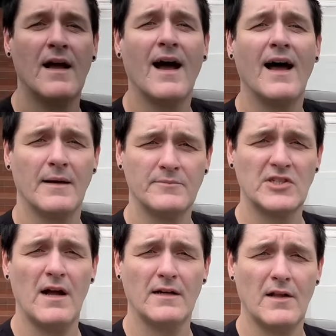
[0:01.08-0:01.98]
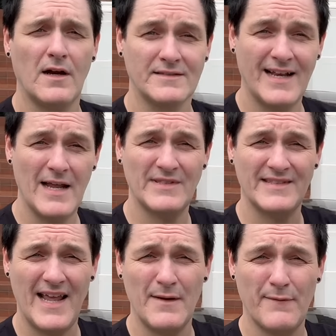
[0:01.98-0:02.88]
Hi, I'm Sean Clark. Today I'm
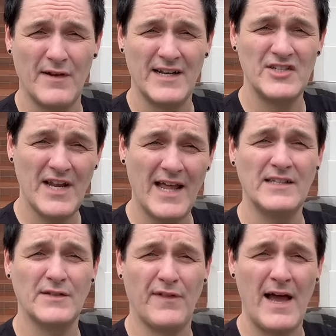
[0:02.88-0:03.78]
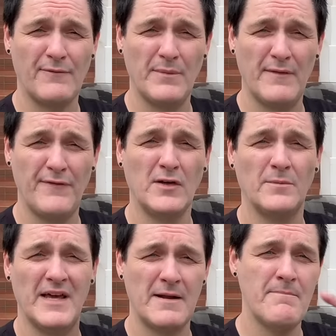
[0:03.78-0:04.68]
standing in front of Jenny's flat from the film
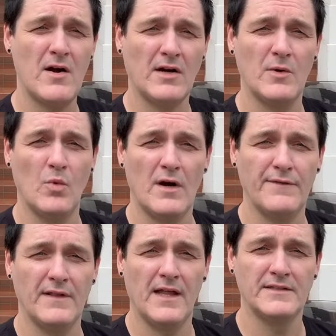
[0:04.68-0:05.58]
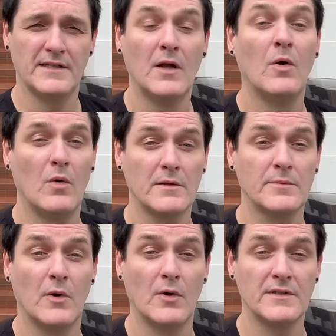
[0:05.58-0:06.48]
An American Werewolf in London. Welcome
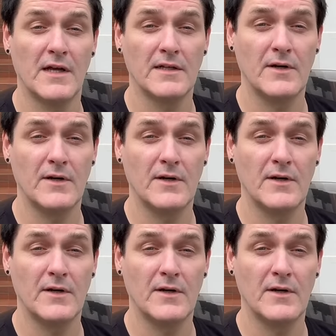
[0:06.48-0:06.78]
to Horror's Hallowed